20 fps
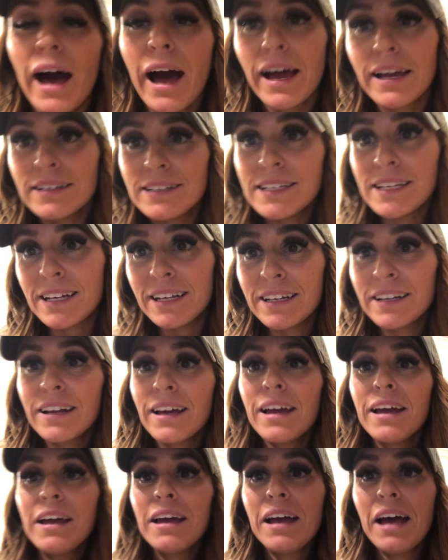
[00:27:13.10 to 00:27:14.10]
I did it.
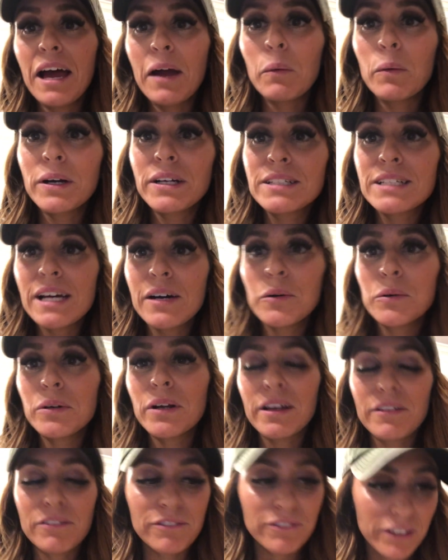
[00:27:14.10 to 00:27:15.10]
I worked out.
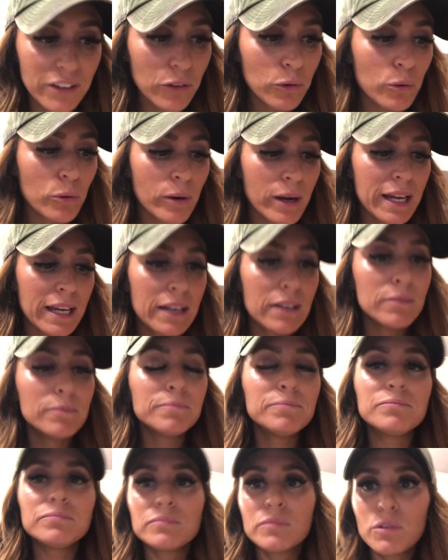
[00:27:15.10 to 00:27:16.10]
I feel great.
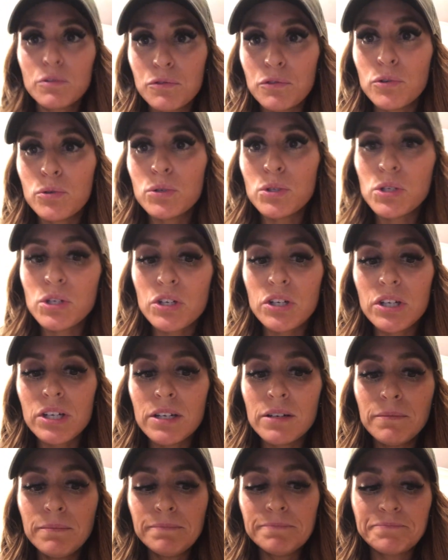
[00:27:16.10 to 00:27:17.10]
Food's
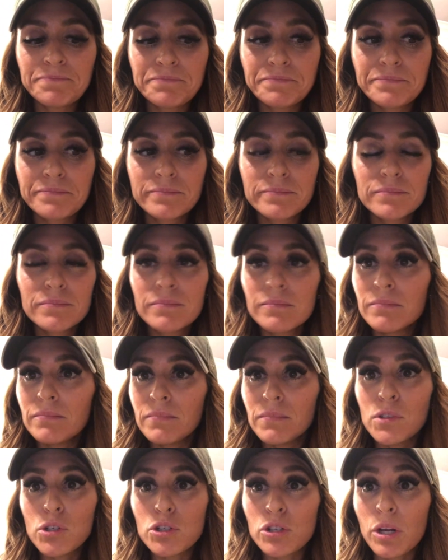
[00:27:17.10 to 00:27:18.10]
good.
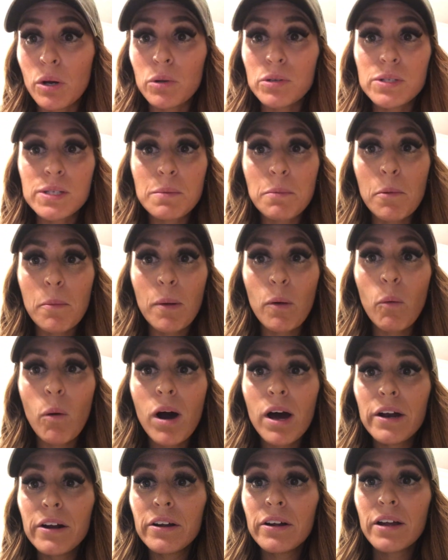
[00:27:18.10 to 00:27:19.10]
Just gonna sip on my
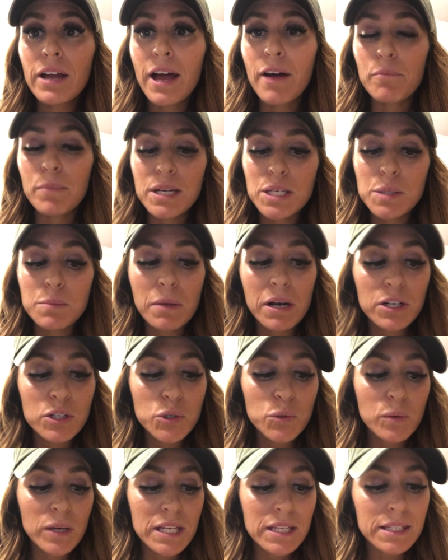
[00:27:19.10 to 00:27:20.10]
water, have my
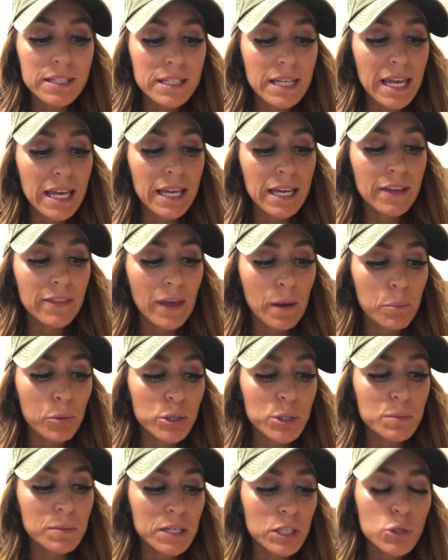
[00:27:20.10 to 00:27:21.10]
SmartSweets, and that
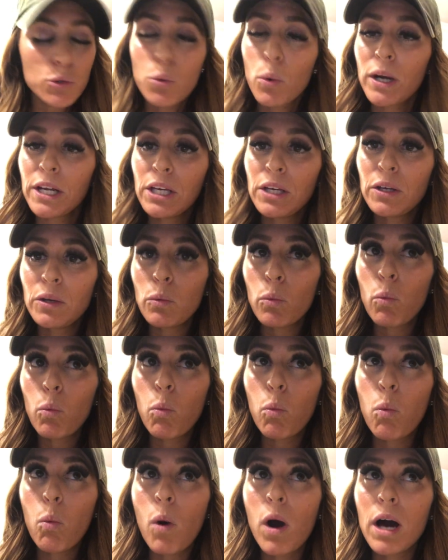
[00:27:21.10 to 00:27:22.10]
puts me at
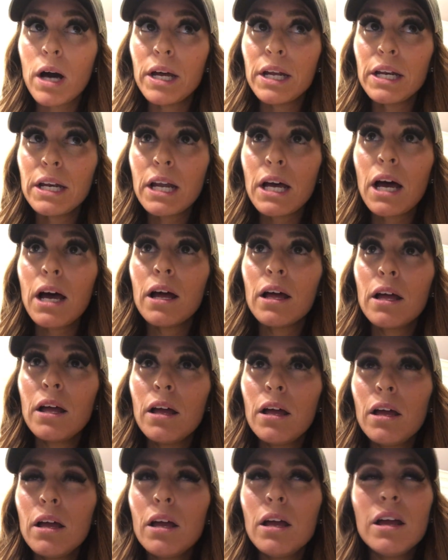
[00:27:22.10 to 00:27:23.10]
21. I
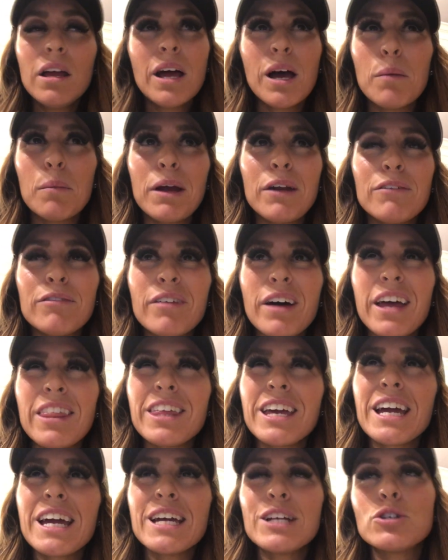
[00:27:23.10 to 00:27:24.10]
might have, I
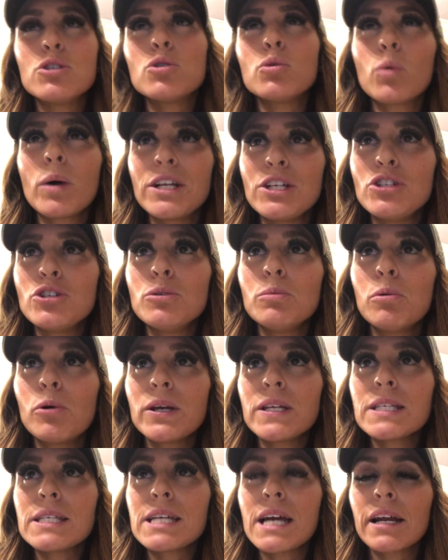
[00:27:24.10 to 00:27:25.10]
think I had 22
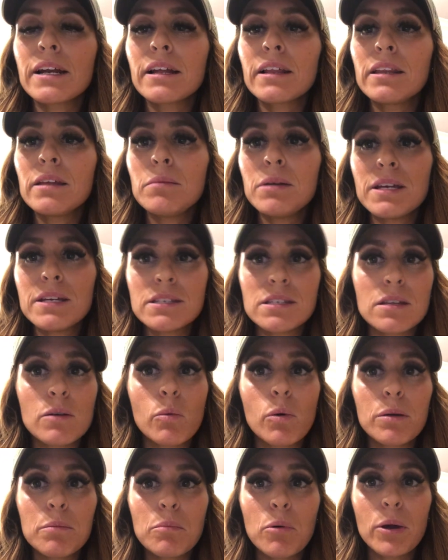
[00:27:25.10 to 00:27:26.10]
points technically because the
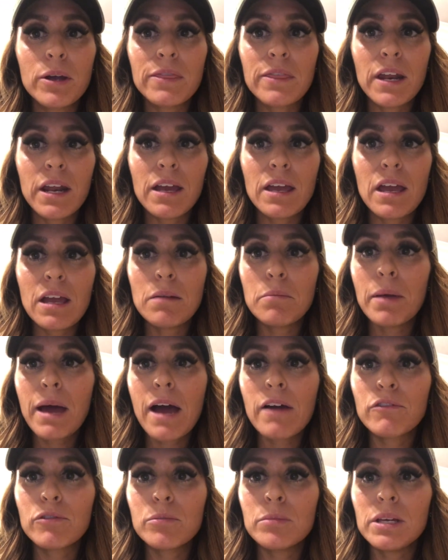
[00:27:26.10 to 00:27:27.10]
one point that I gained
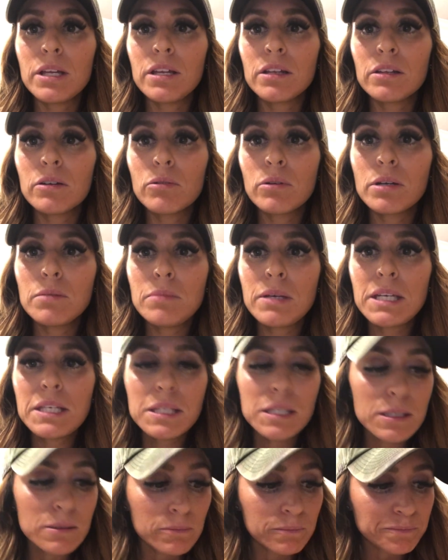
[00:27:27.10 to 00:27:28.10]
back from eating the green
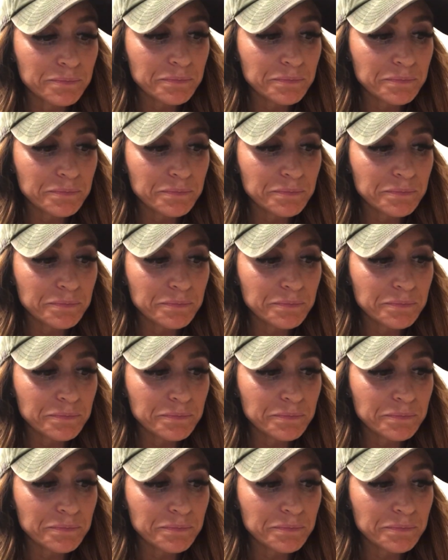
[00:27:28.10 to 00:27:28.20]
beans.